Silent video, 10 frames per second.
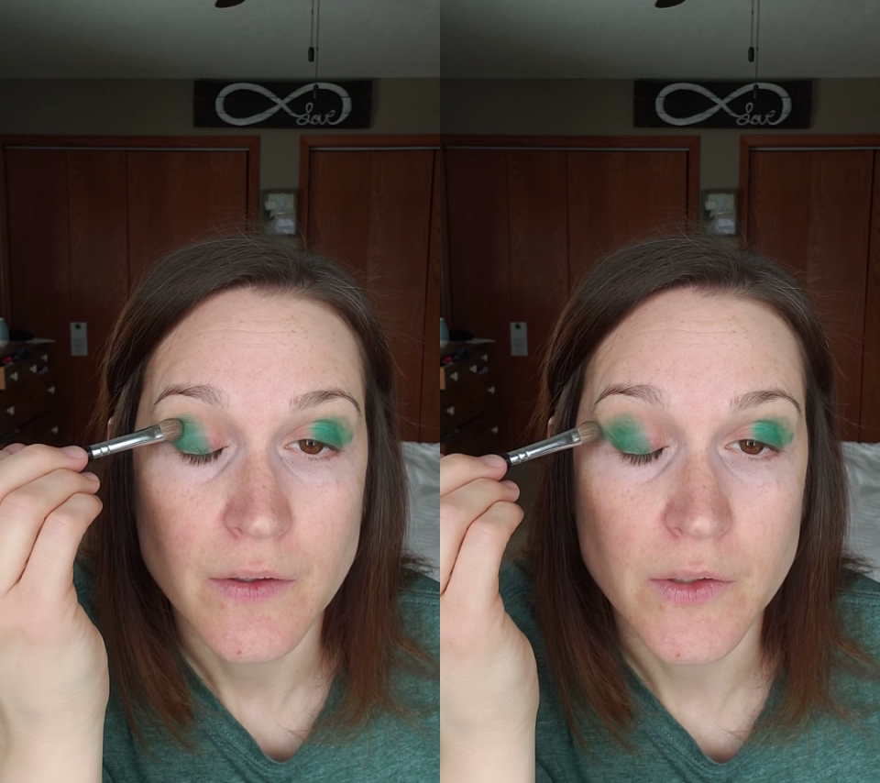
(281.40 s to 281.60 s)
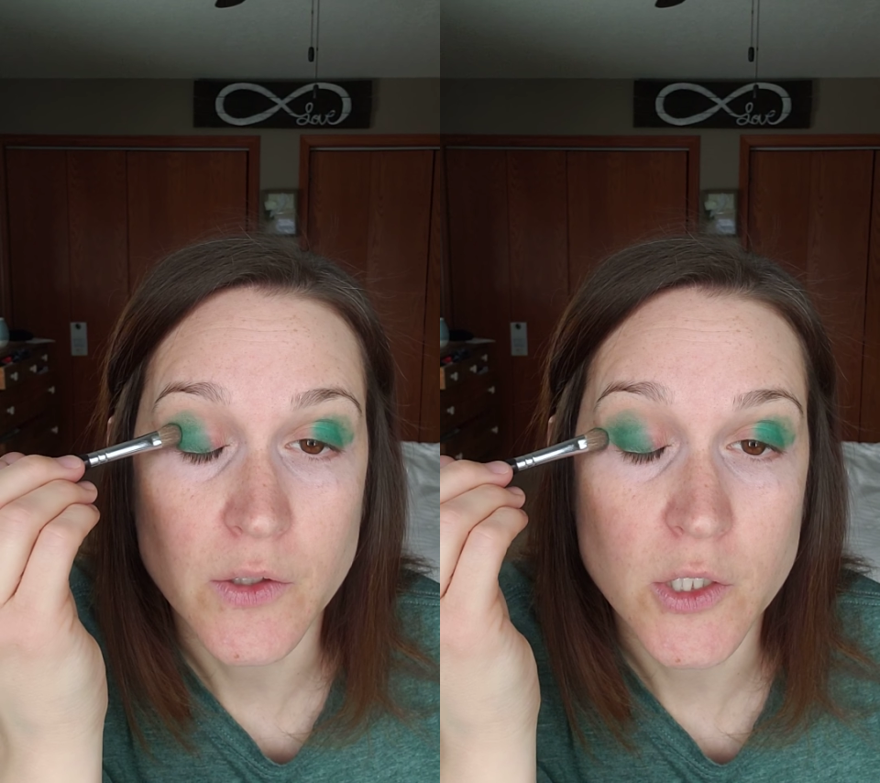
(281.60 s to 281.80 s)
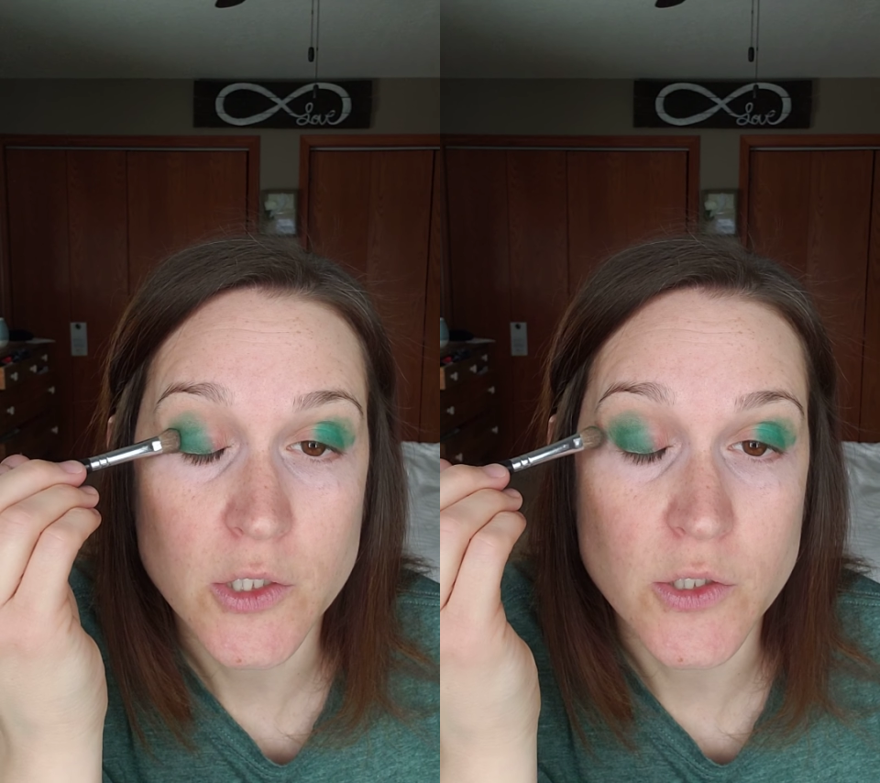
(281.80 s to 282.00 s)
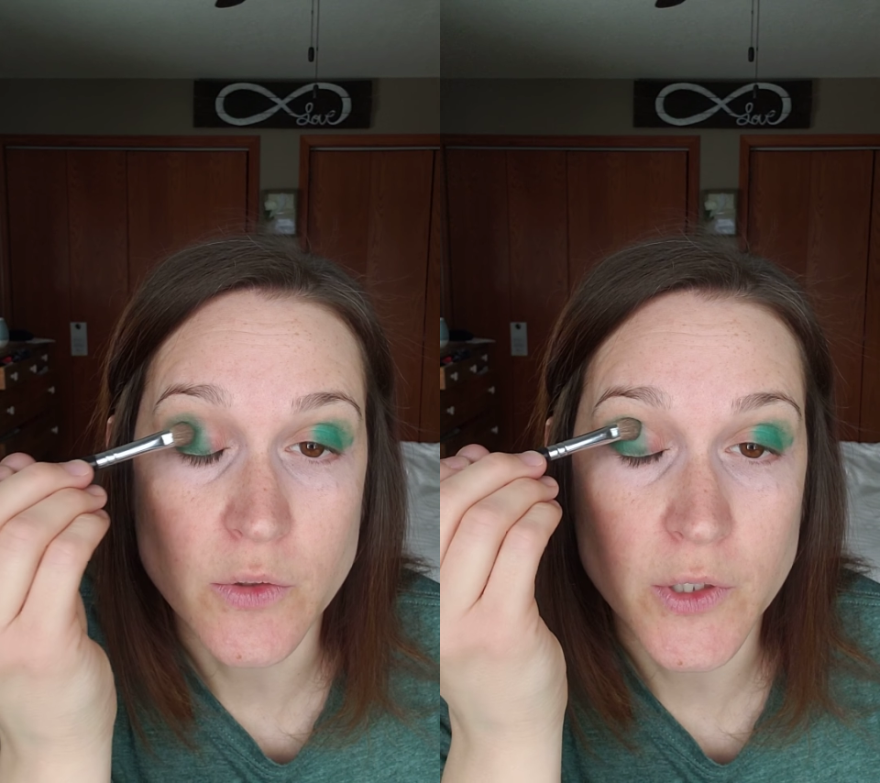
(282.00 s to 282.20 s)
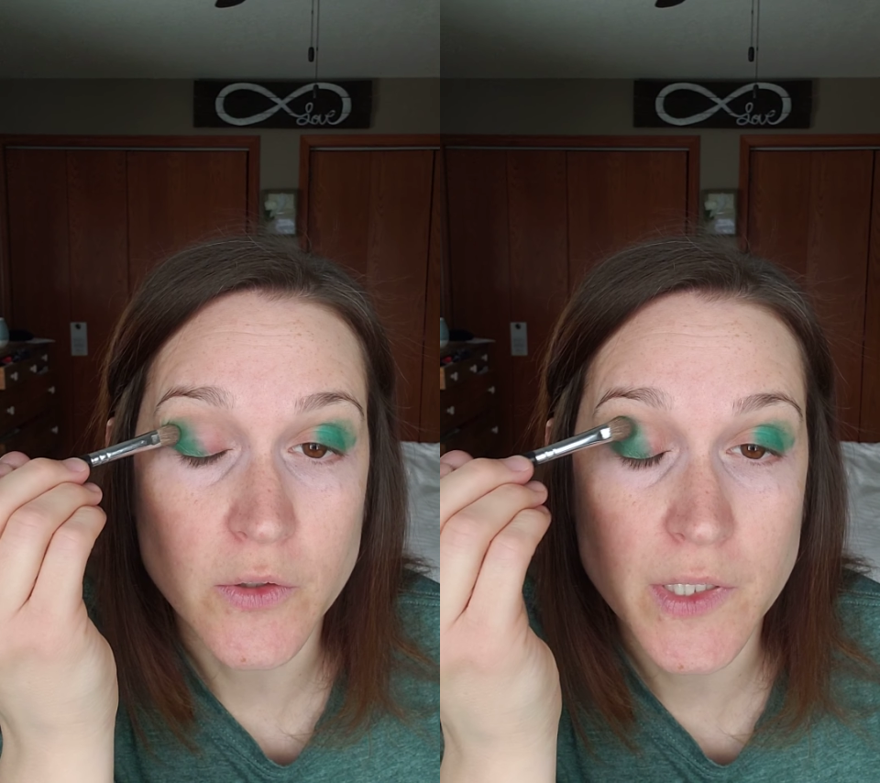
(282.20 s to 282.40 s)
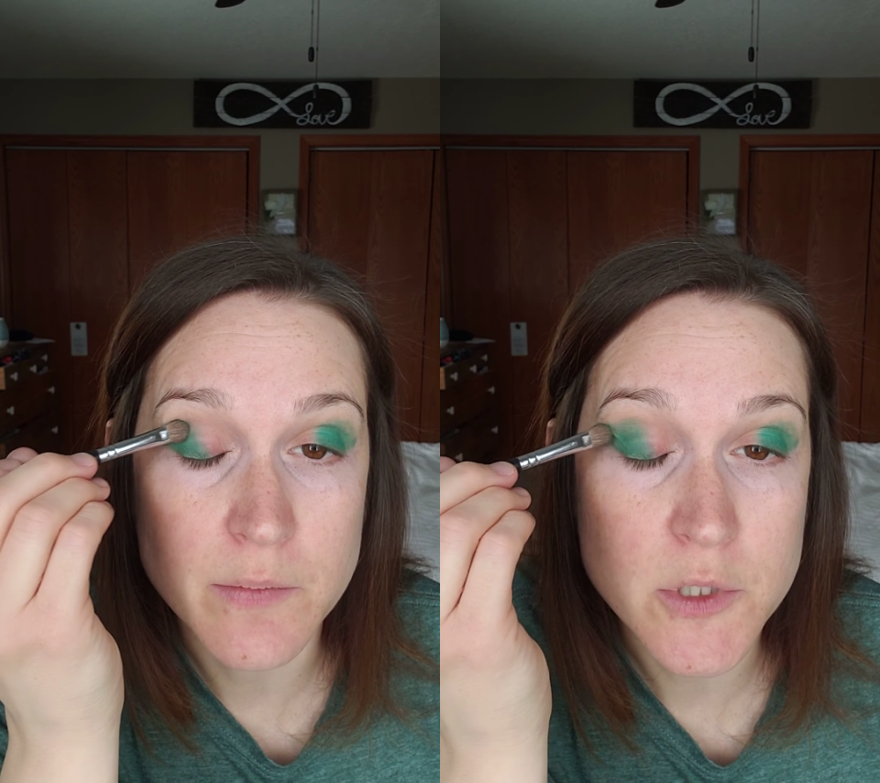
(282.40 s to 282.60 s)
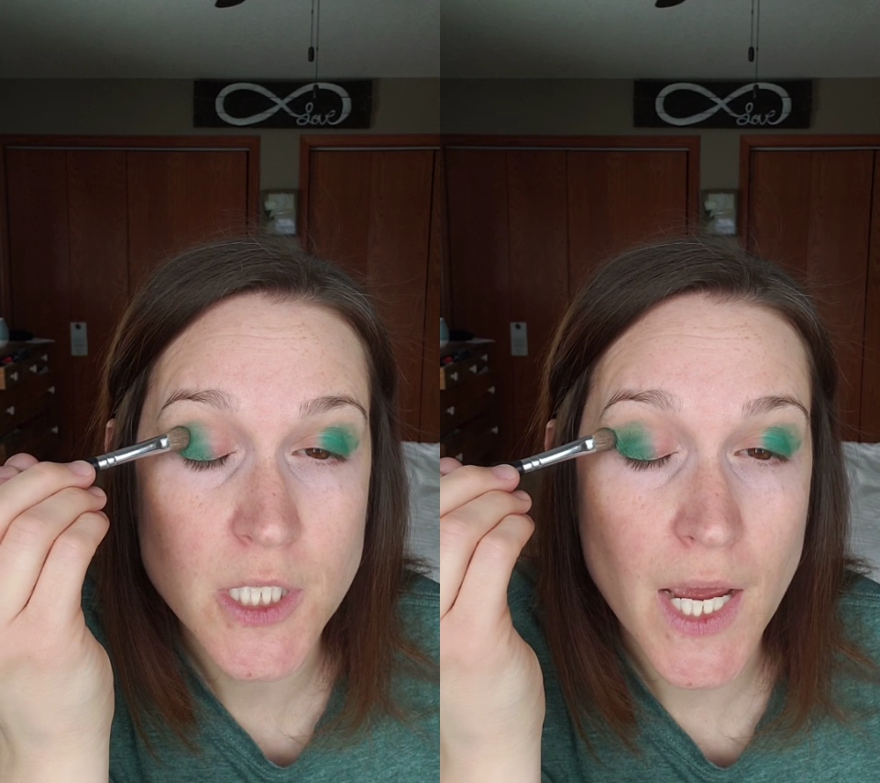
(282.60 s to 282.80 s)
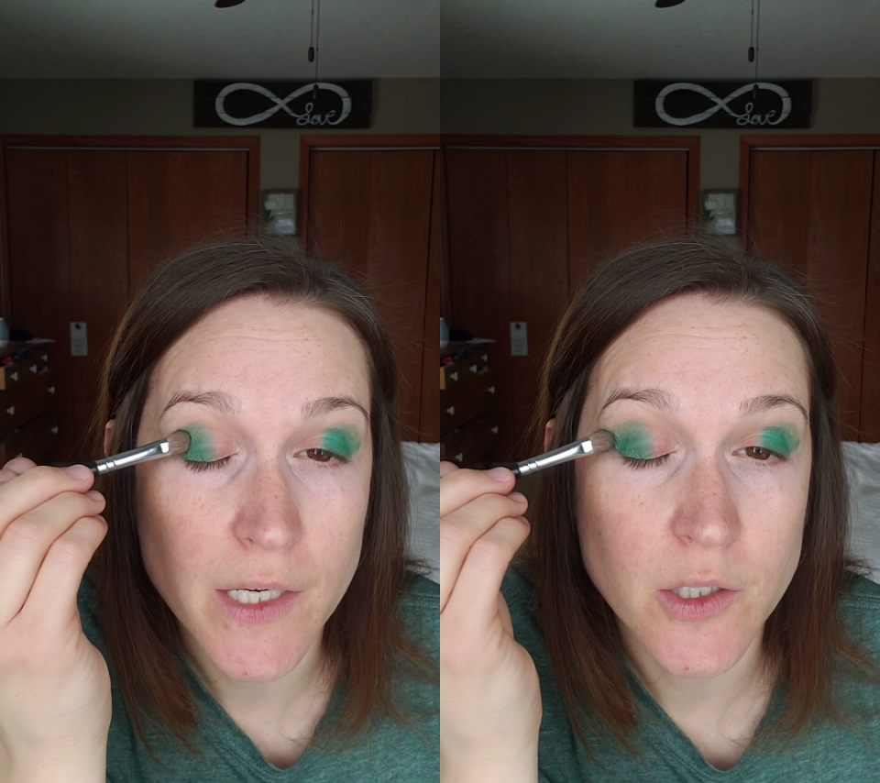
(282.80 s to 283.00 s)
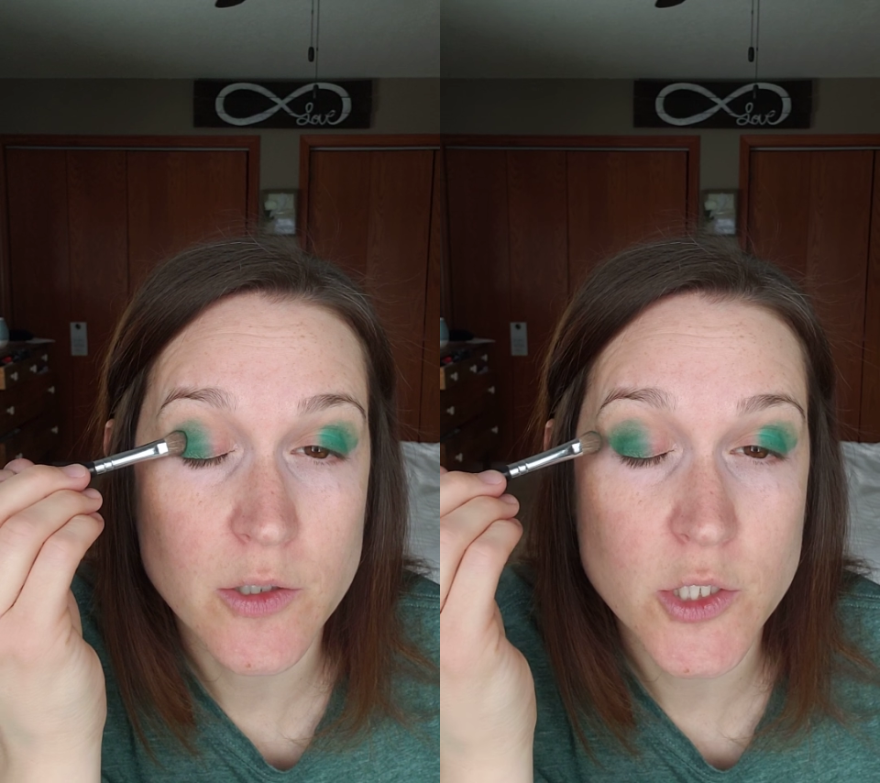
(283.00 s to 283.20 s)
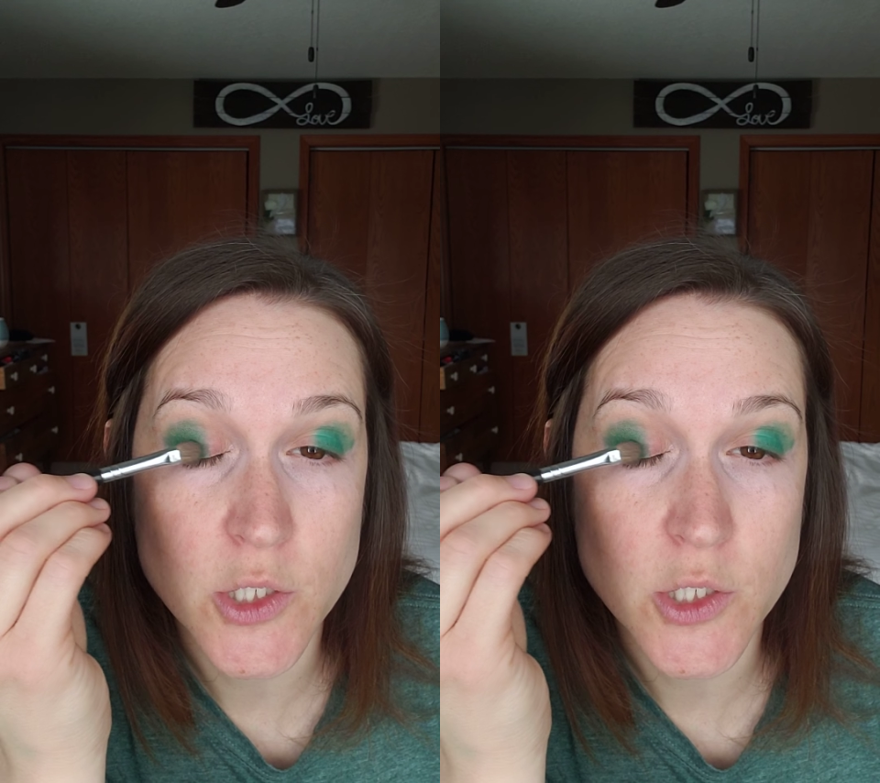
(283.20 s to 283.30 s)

you could do the cream shadows.